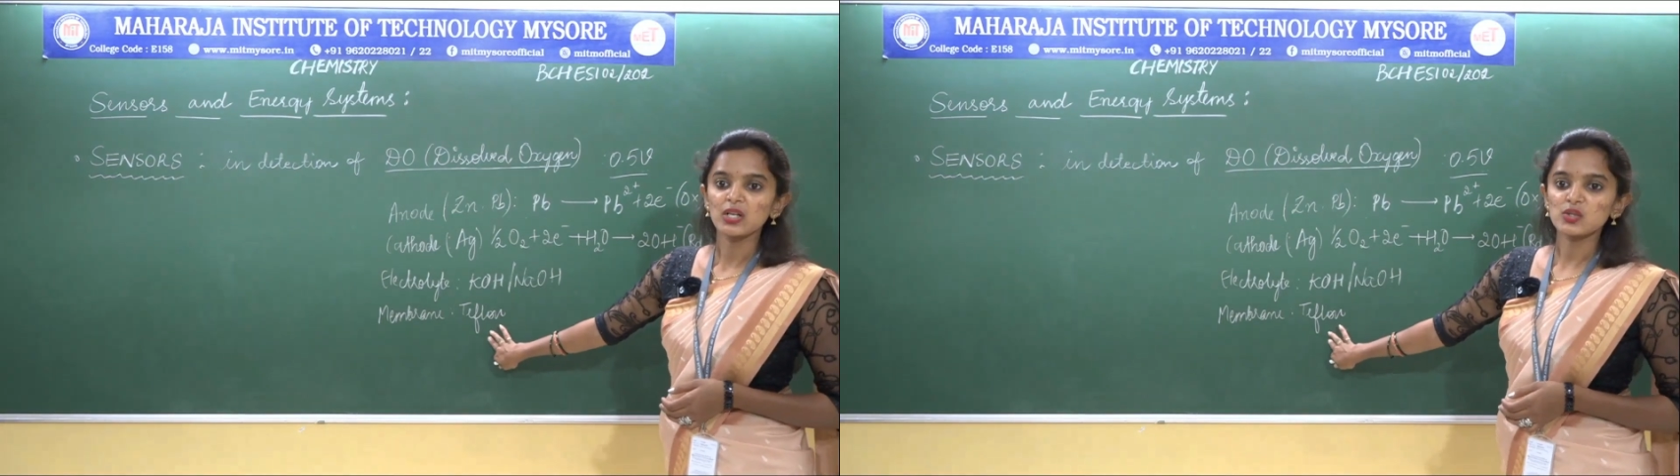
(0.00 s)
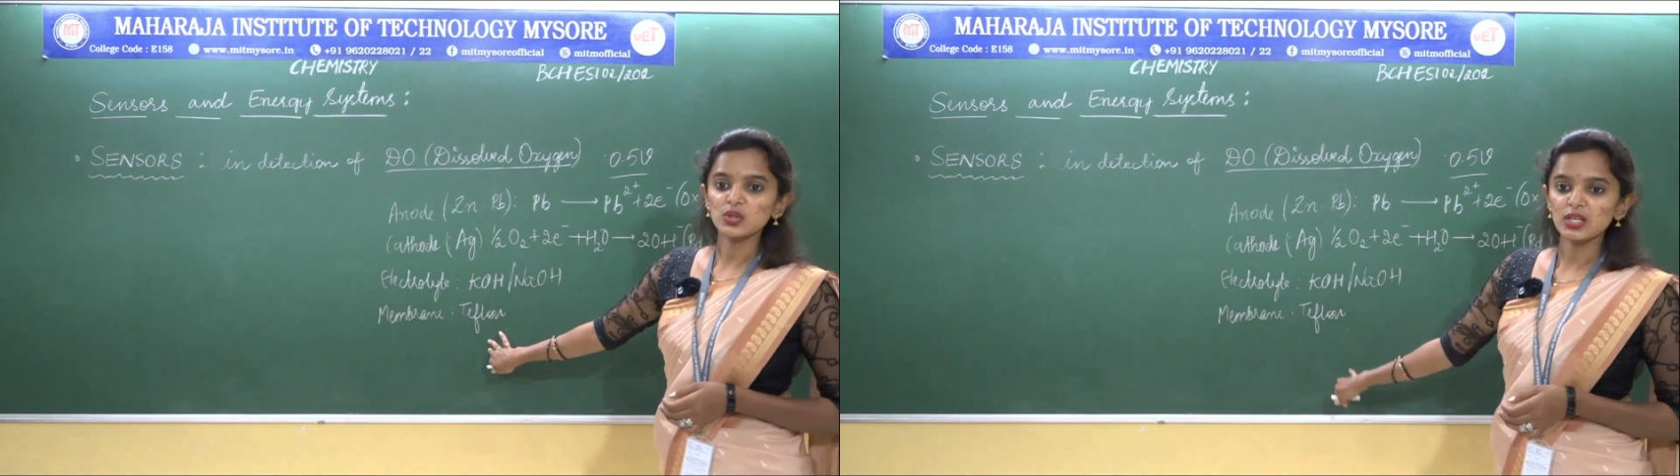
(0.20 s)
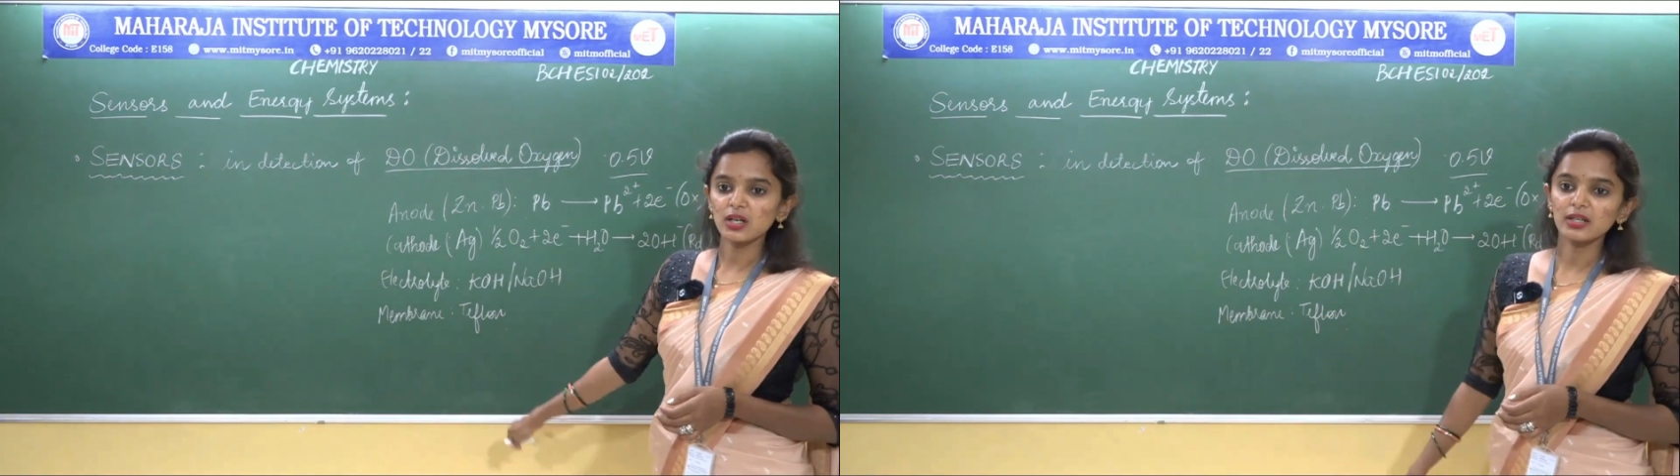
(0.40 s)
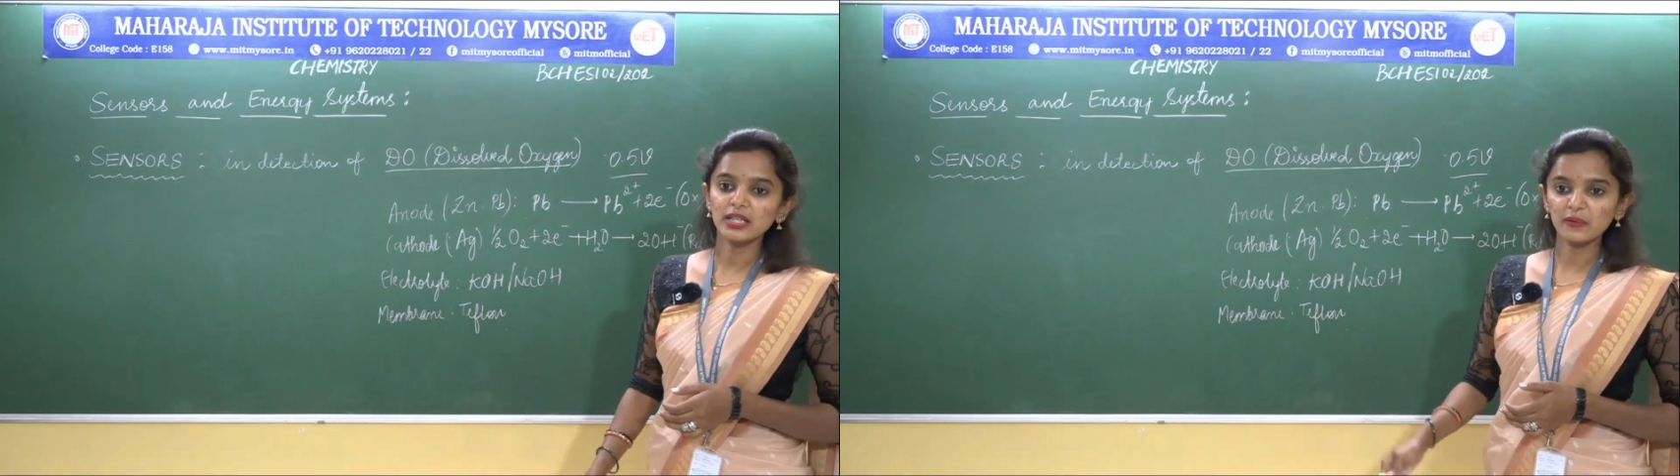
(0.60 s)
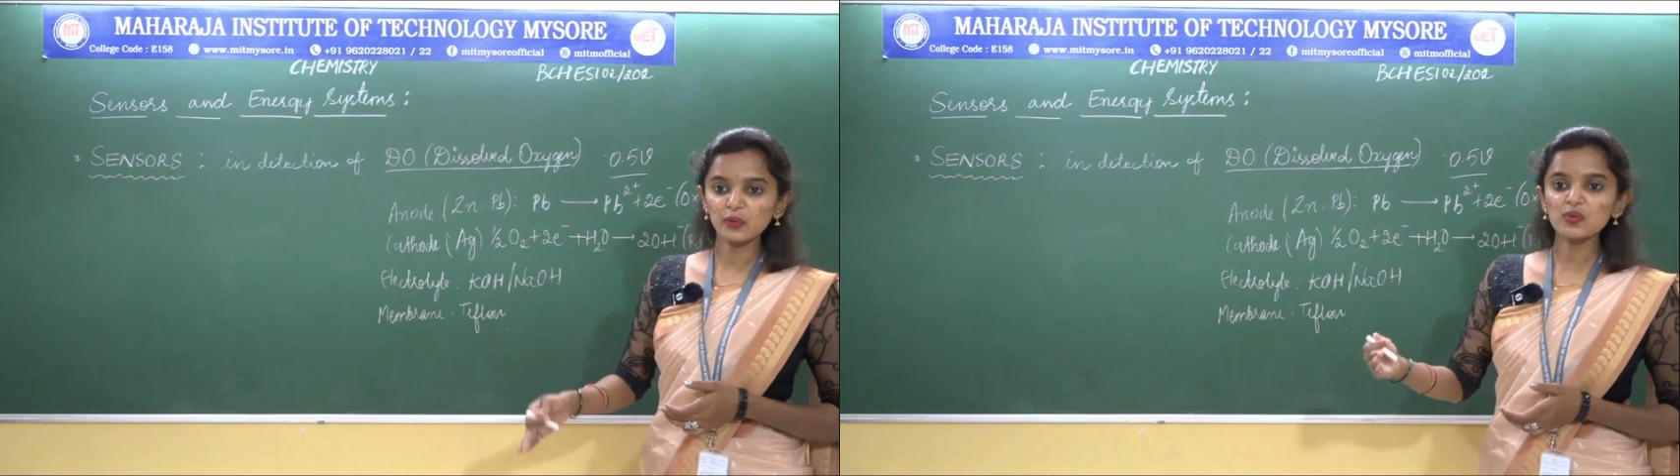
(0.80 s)
So
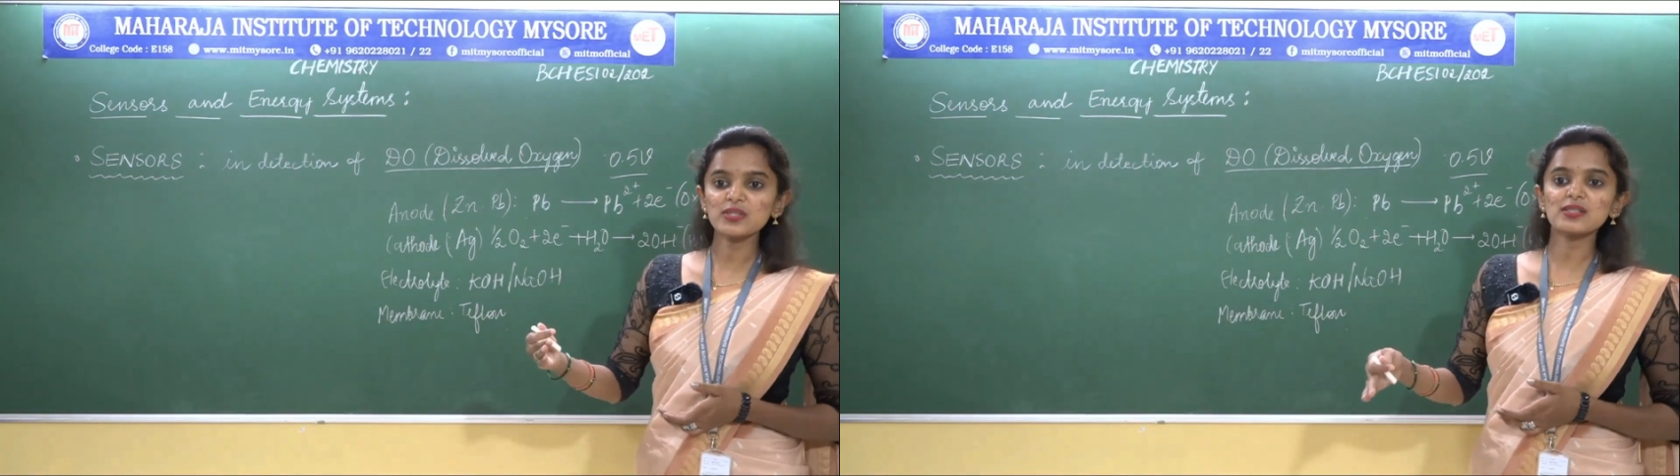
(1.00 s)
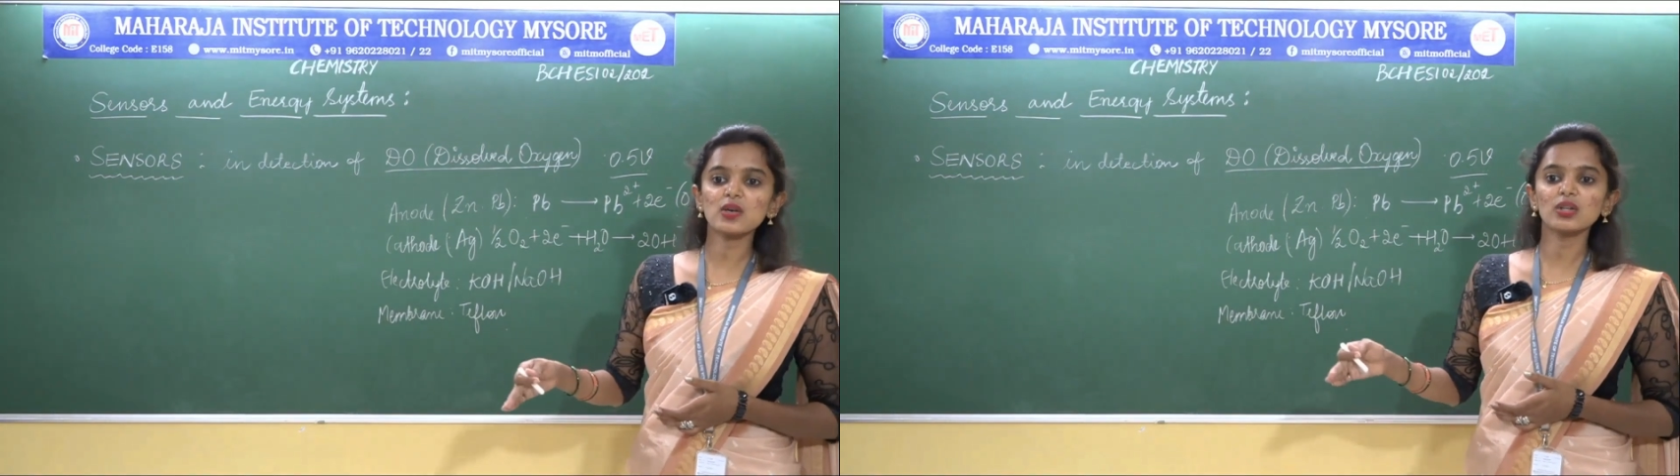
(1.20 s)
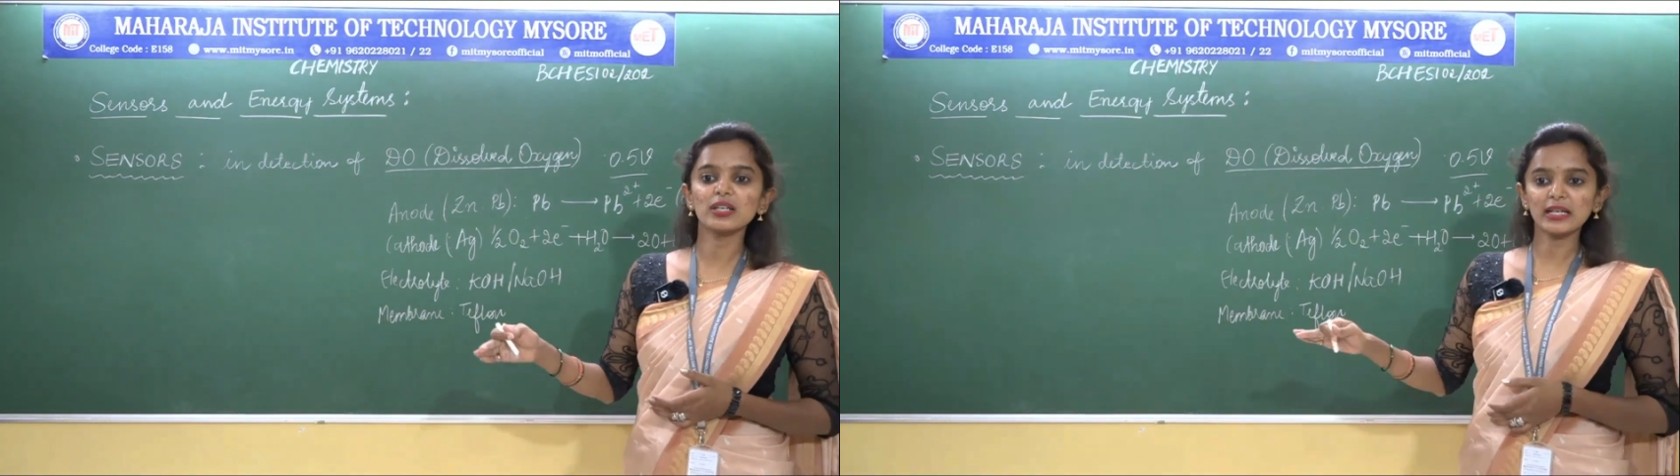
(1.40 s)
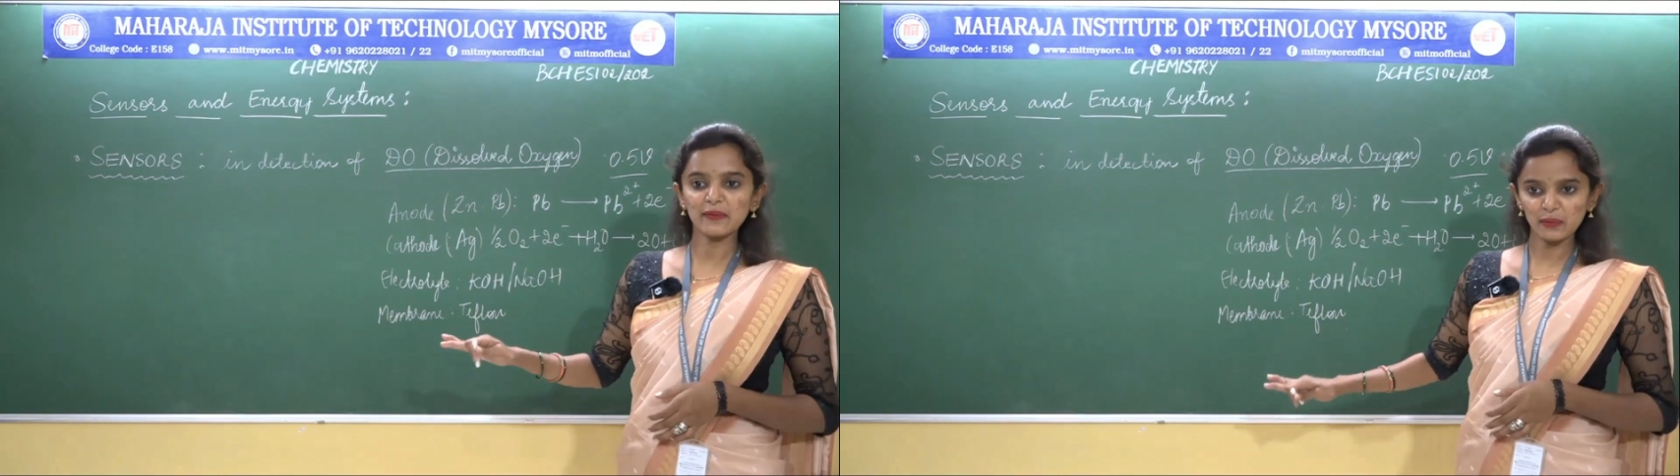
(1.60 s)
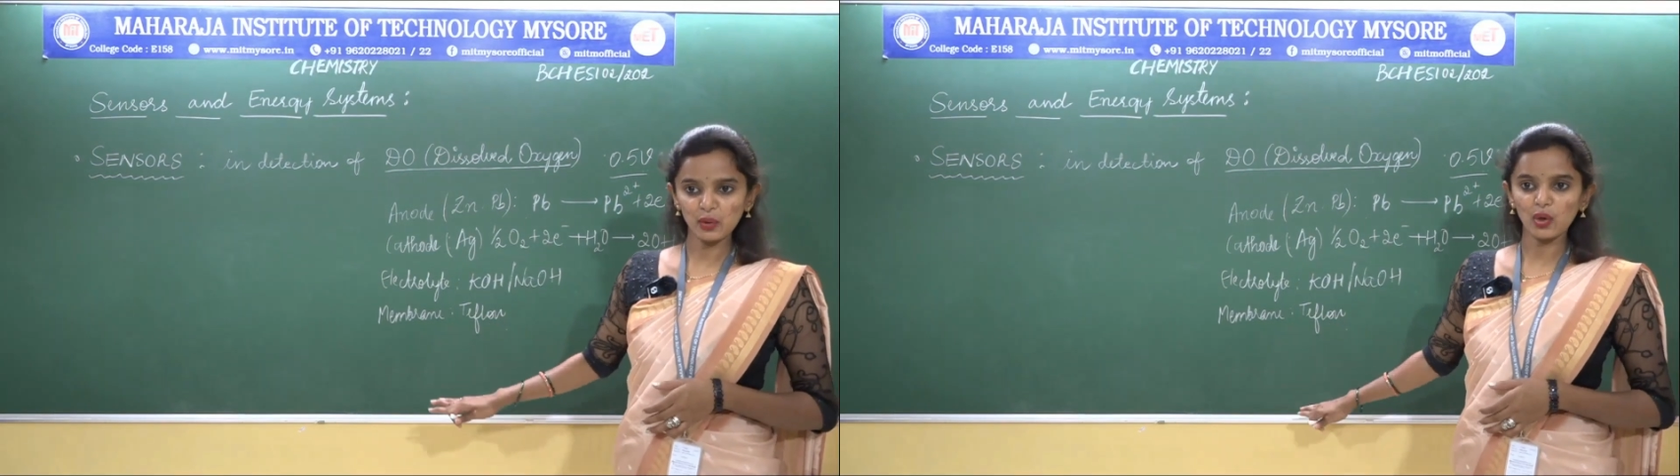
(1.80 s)
it diffuses on the
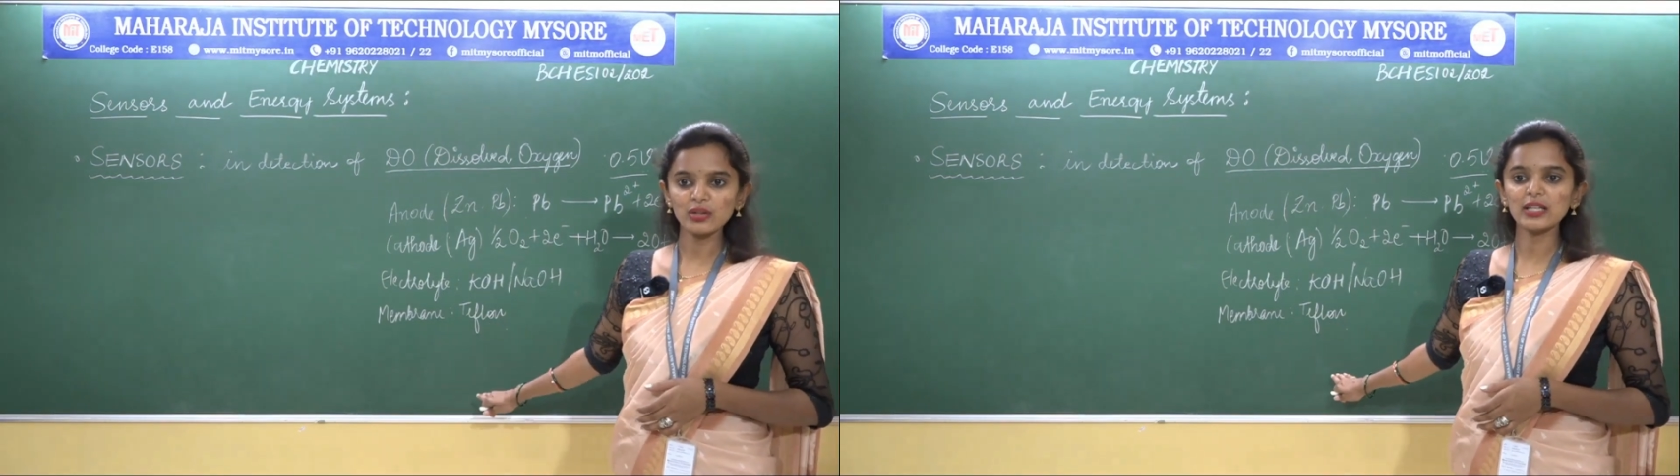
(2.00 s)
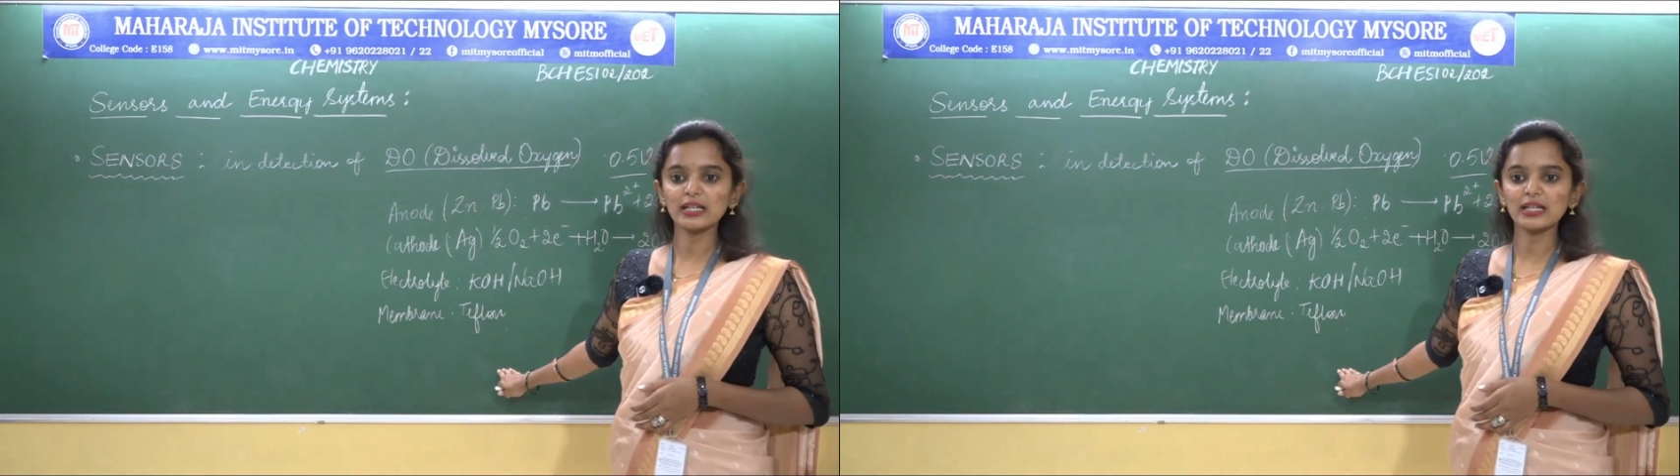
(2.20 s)
Teflon,